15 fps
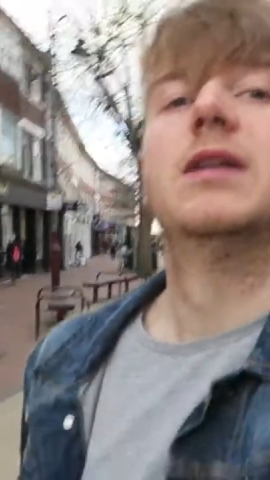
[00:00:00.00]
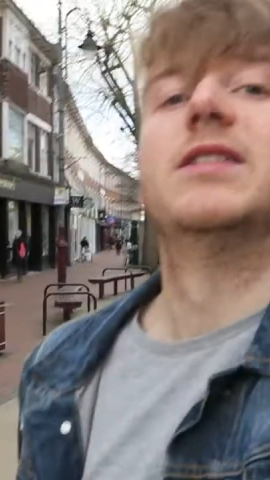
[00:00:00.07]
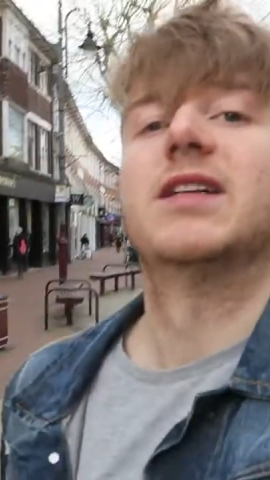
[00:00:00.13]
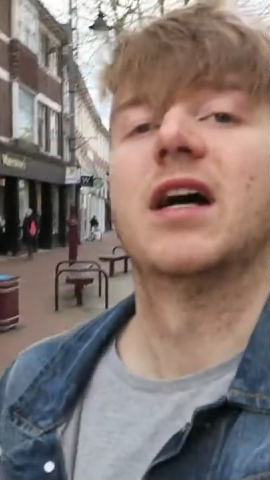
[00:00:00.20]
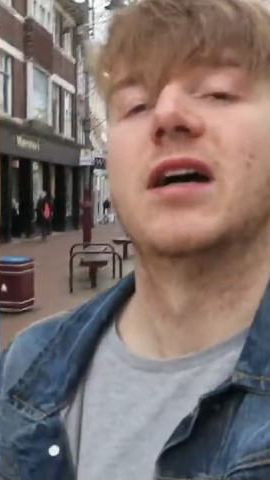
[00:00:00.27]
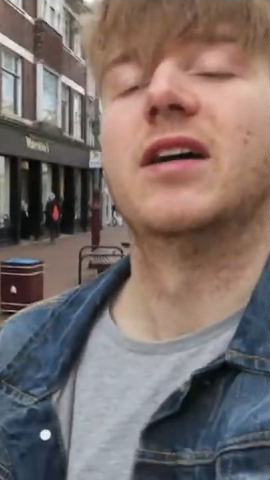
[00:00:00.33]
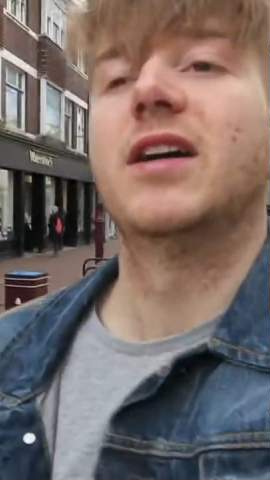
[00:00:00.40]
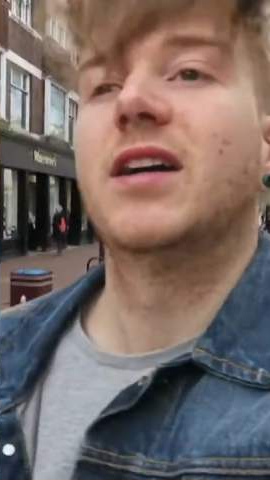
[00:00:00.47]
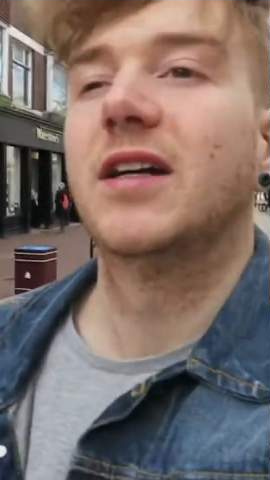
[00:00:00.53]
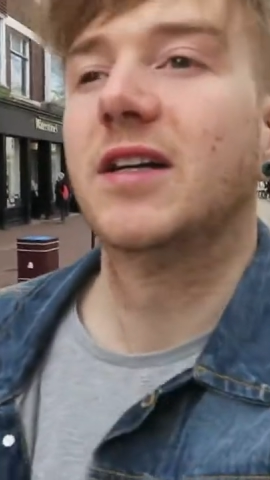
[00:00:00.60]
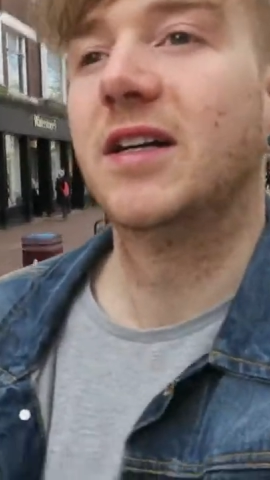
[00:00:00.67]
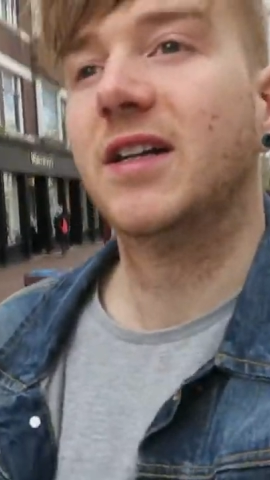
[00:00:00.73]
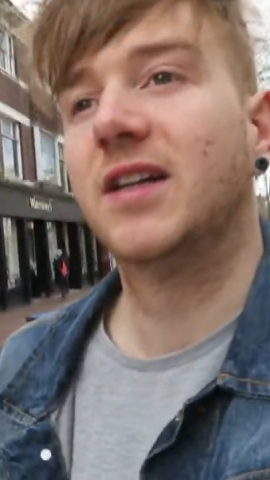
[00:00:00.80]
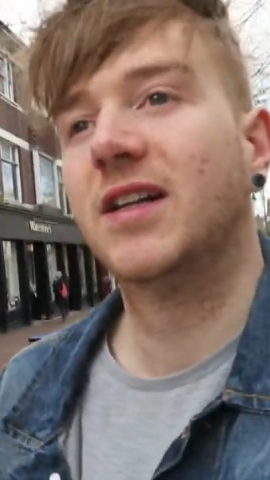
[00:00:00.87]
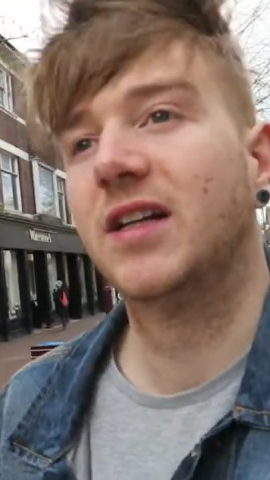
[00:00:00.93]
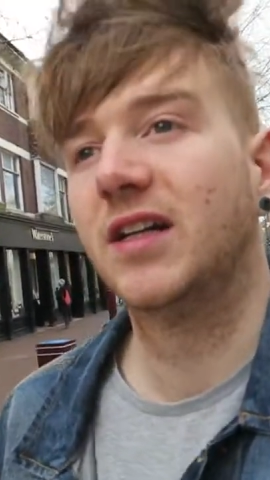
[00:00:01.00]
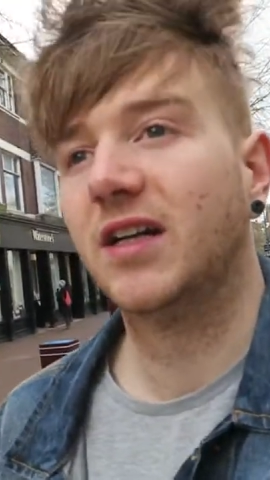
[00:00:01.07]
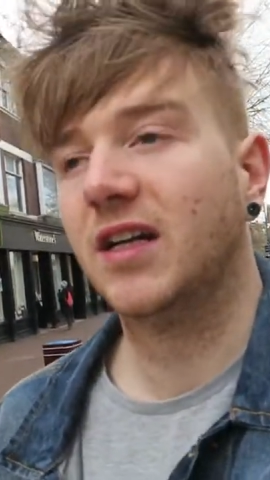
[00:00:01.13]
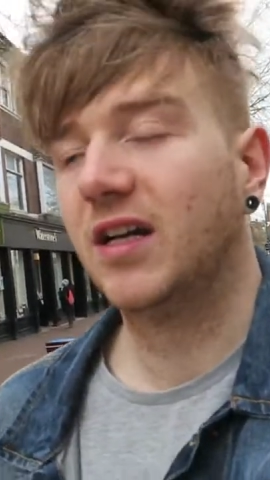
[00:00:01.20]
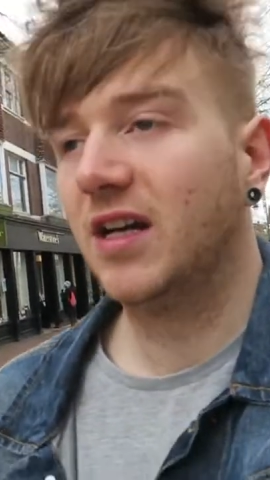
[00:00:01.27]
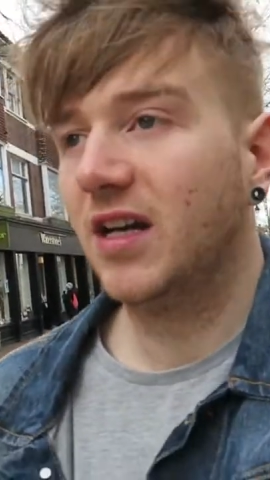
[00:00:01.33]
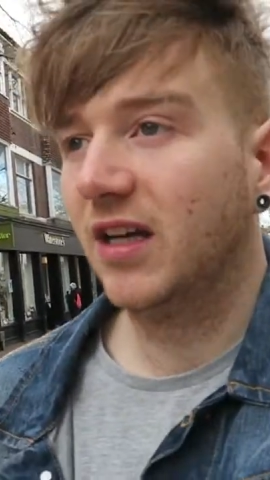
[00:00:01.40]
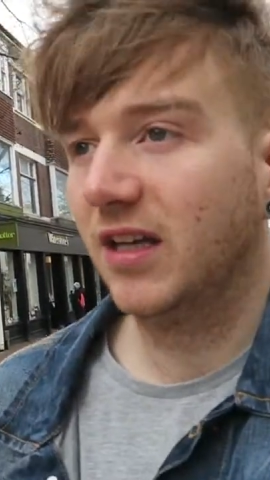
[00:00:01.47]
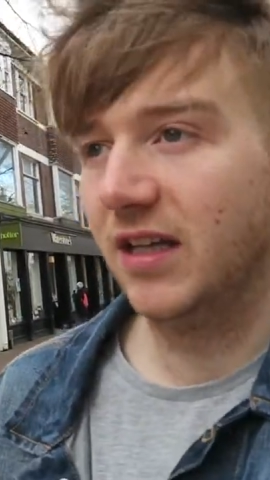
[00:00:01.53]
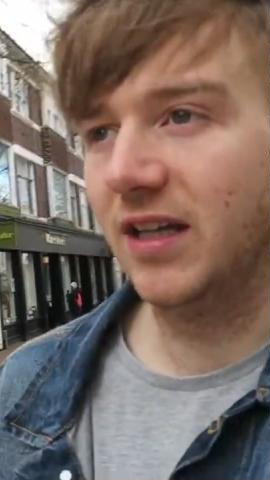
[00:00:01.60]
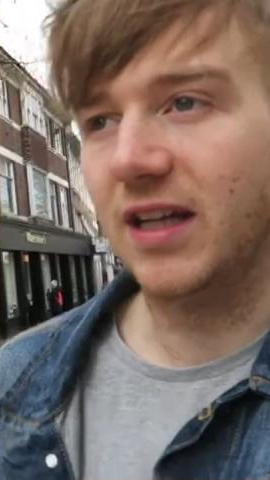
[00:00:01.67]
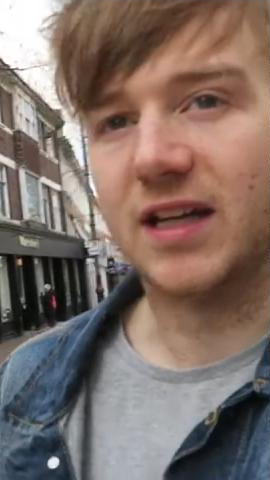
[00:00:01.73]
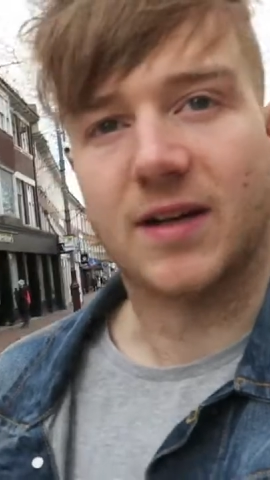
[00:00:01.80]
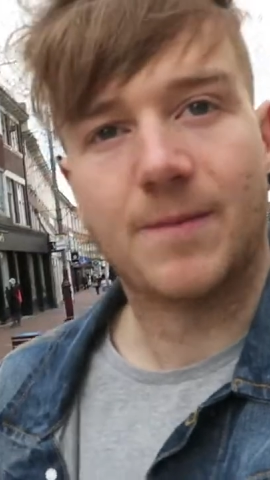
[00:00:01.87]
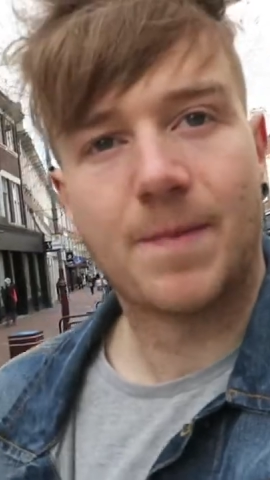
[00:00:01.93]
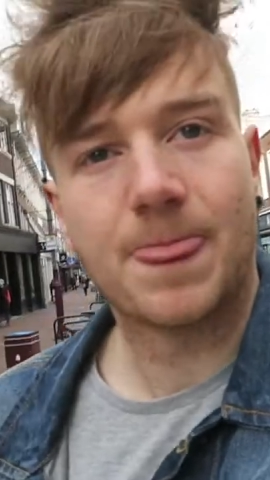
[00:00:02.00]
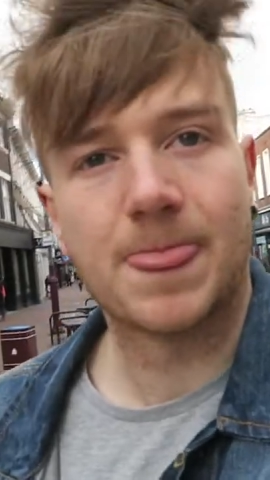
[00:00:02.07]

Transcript: So, yeah.